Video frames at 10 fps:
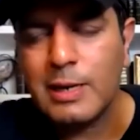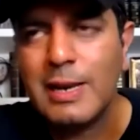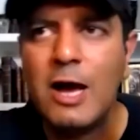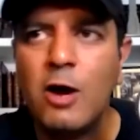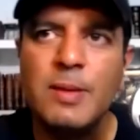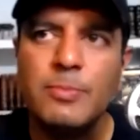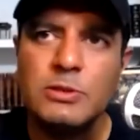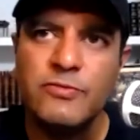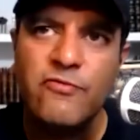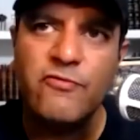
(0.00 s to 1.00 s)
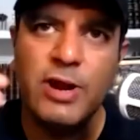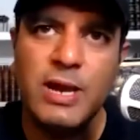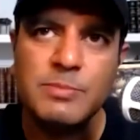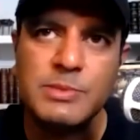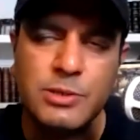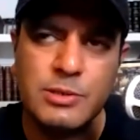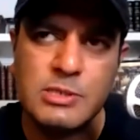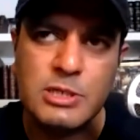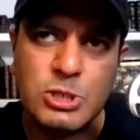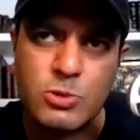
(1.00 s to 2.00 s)
allow people to frame certain
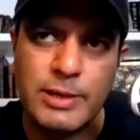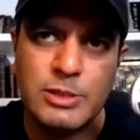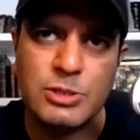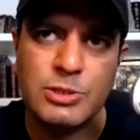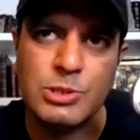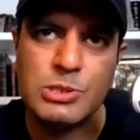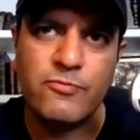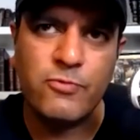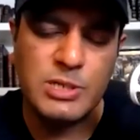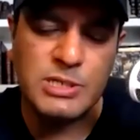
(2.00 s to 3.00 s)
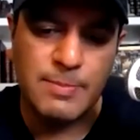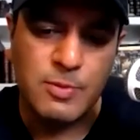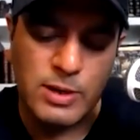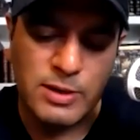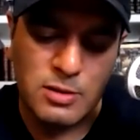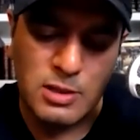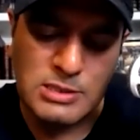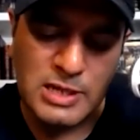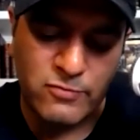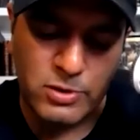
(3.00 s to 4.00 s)
situations. For example, one of the things
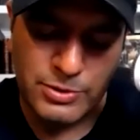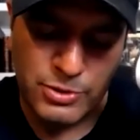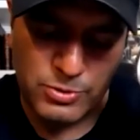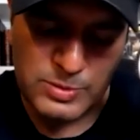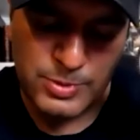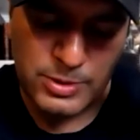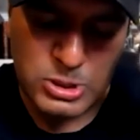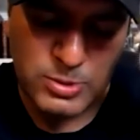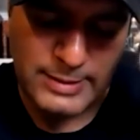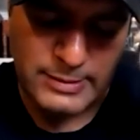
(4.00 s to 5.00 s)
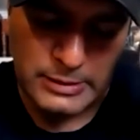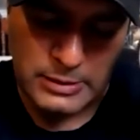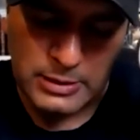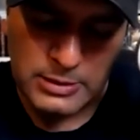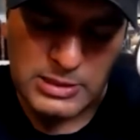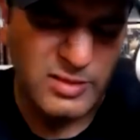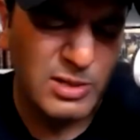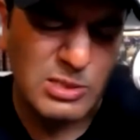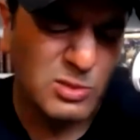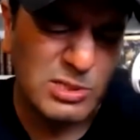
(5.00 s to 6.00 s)
I've learned through spirituality is that there
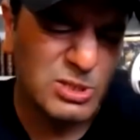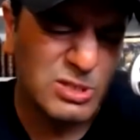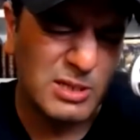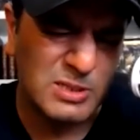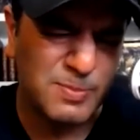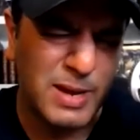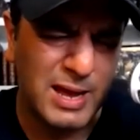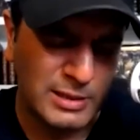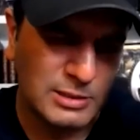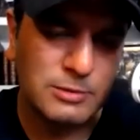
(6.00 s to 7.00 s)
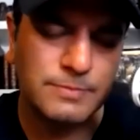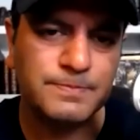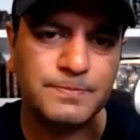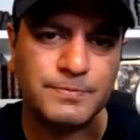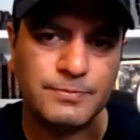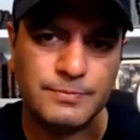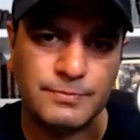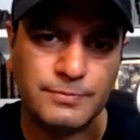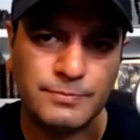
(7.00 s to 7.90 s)
is no such thing as bad. Mm-hmm.